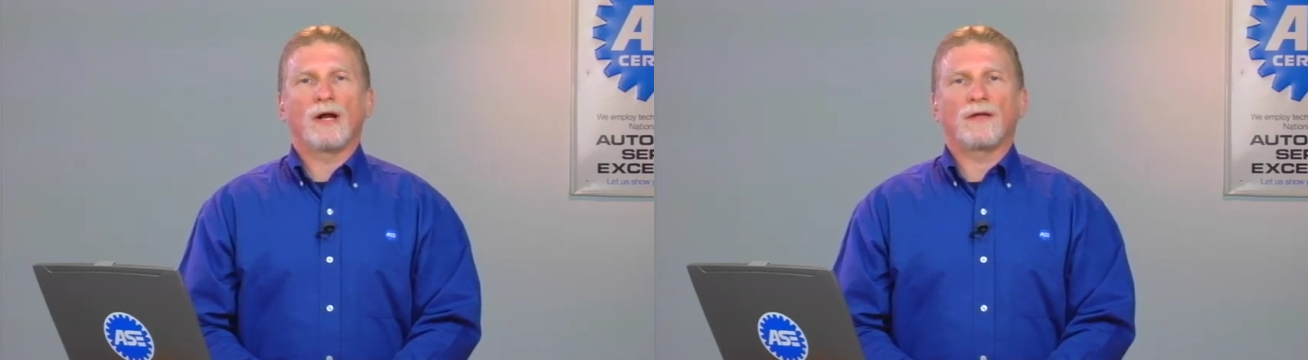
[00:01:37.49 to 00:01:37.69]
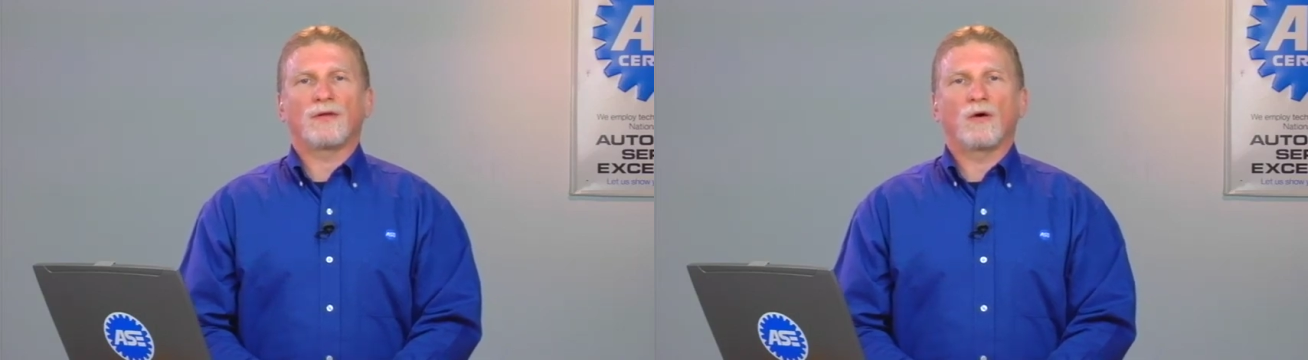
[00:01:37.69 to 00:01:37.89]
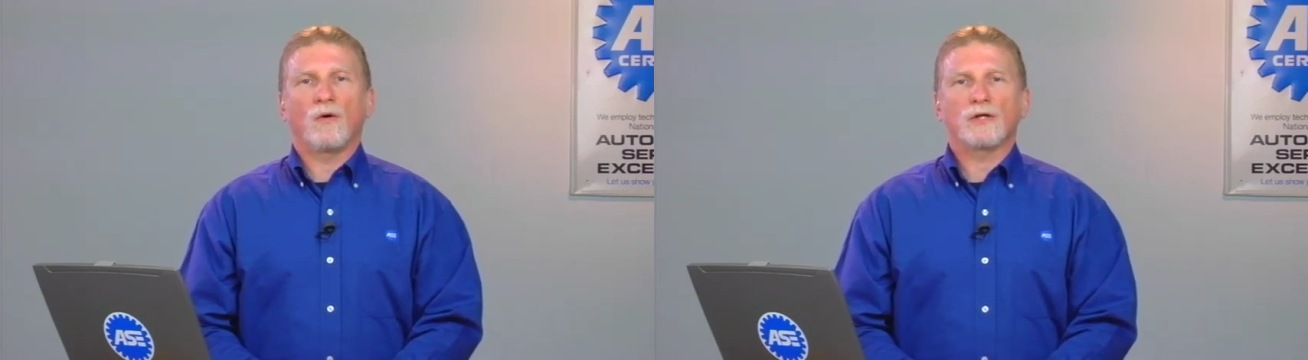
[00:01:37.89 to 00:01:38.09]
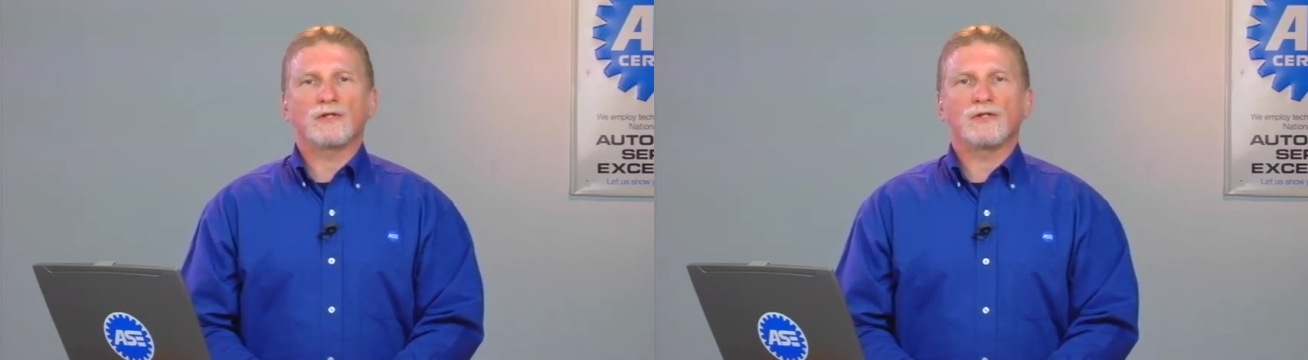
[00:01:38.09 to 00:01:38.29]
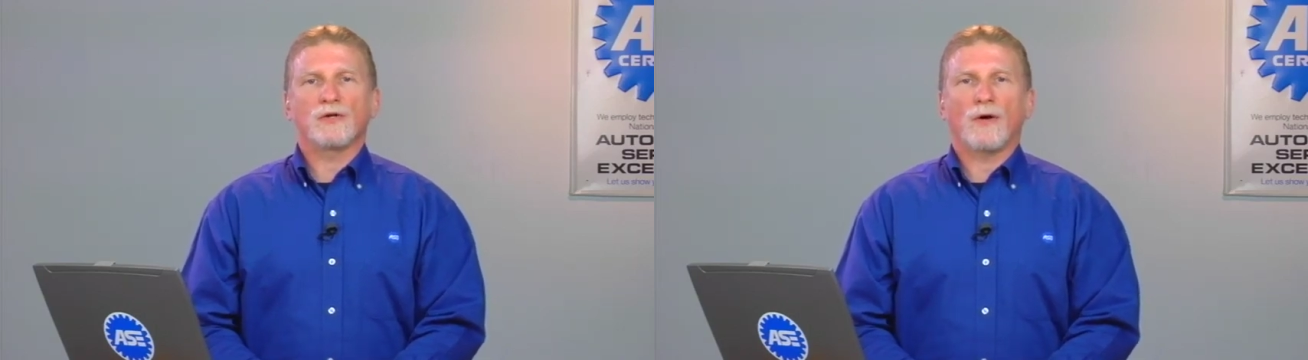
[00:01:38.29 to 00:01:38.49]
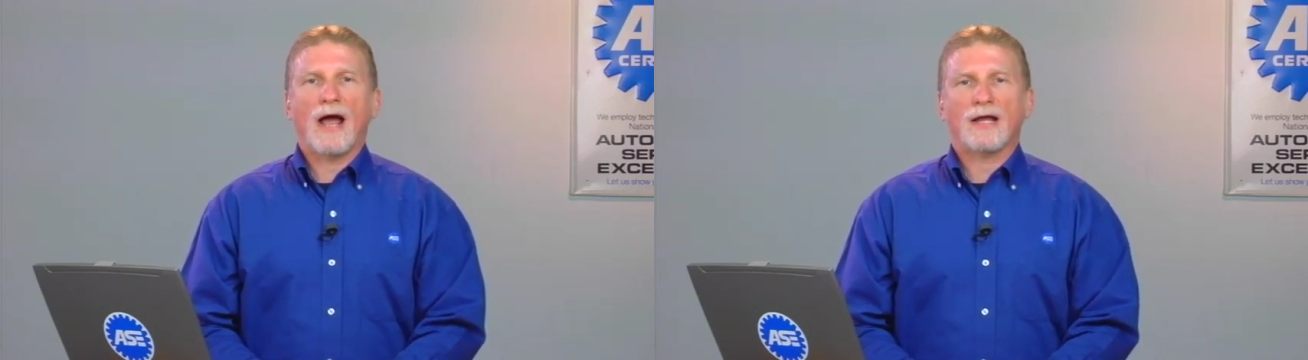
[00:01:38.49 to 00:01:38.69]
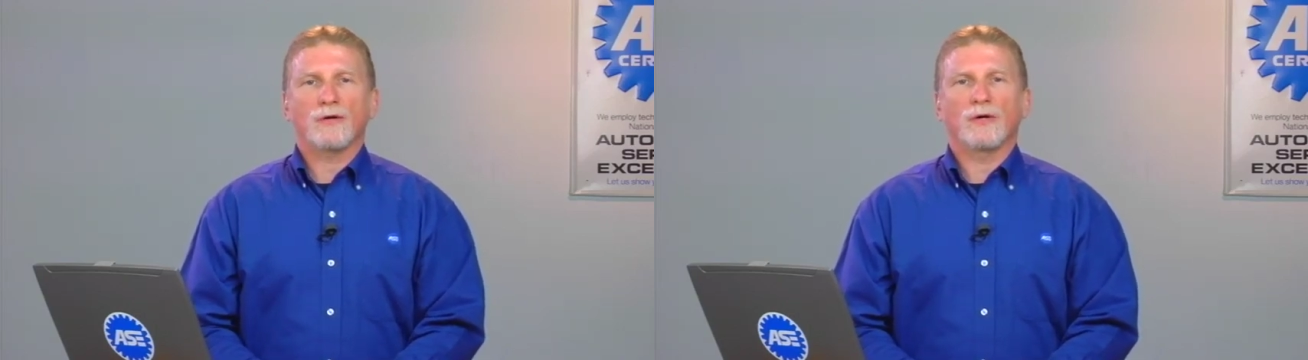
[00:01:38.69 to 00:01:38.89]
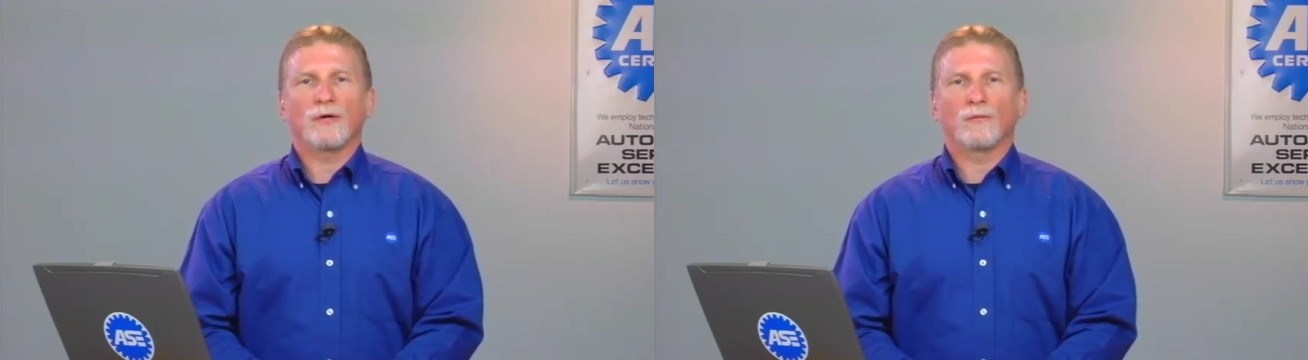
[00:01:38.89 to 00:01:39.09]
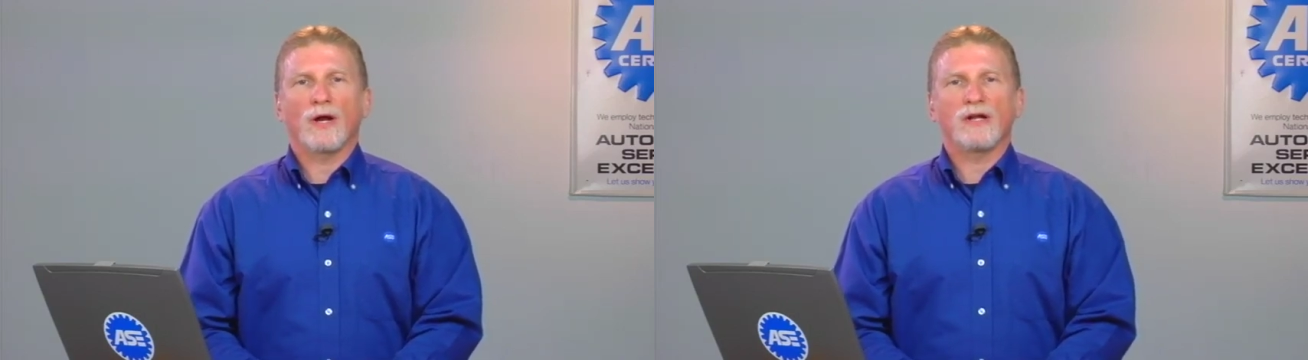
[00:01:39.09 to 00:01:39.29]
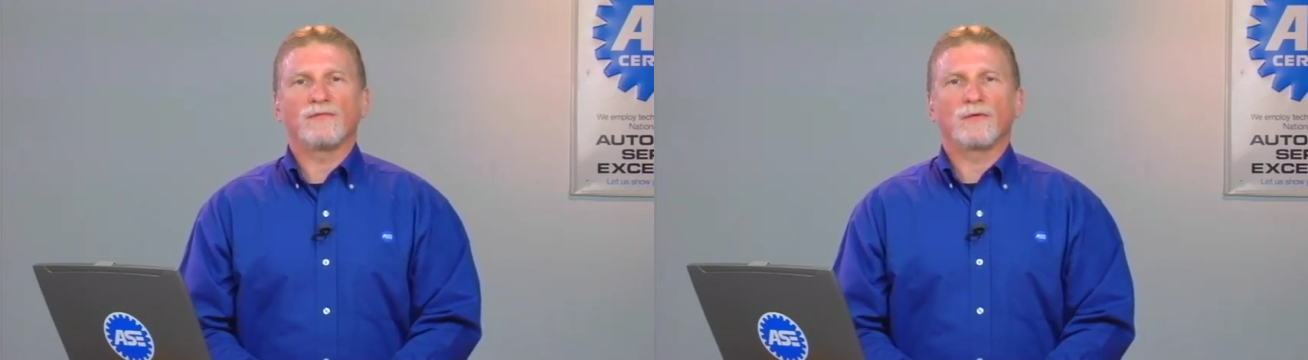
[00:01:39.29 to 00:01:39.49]
not the questions are accurate and
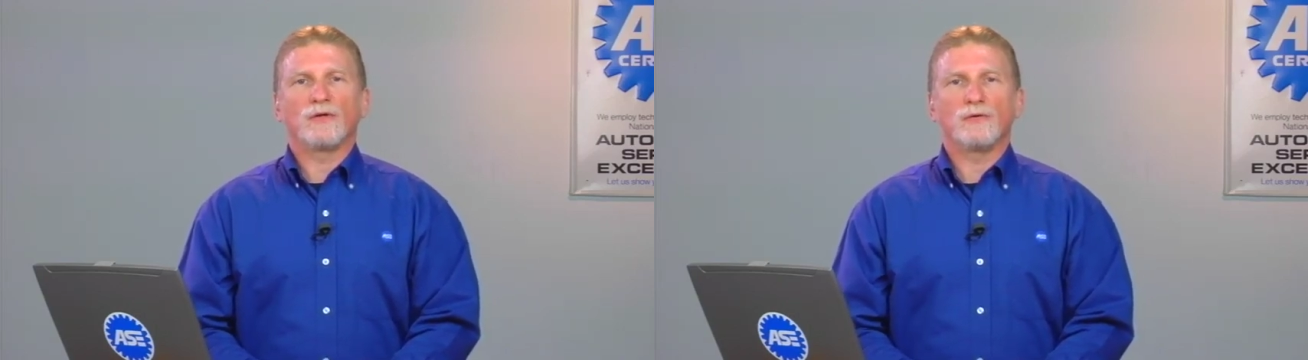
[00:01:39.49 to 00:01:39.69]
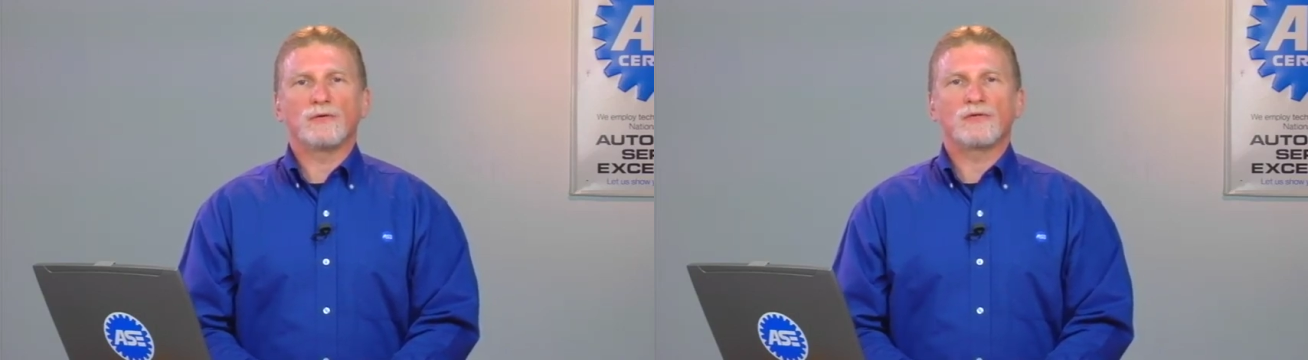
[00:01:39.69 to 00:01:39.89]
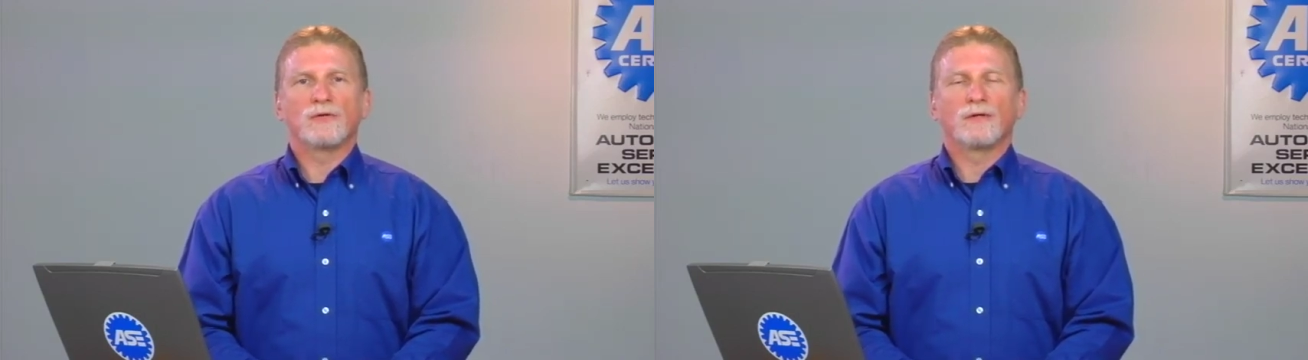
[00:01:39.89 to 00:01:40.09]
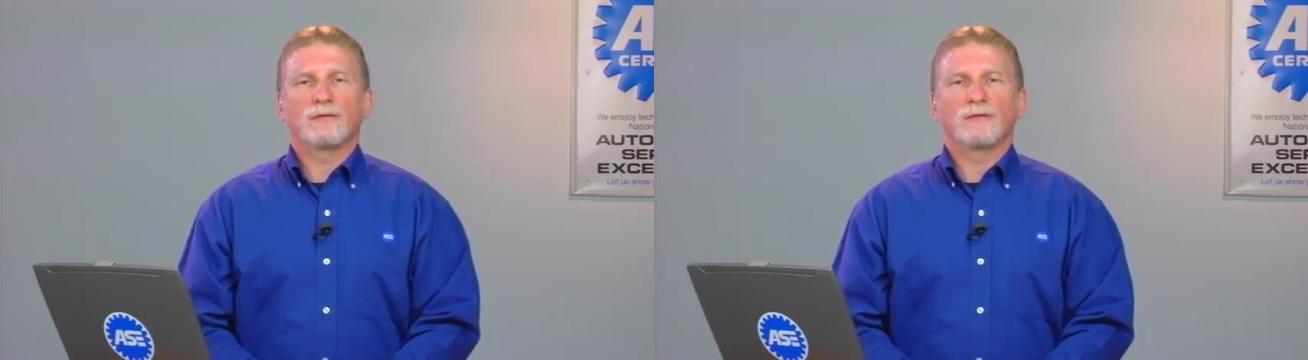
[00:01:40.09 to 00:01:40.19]
ready for use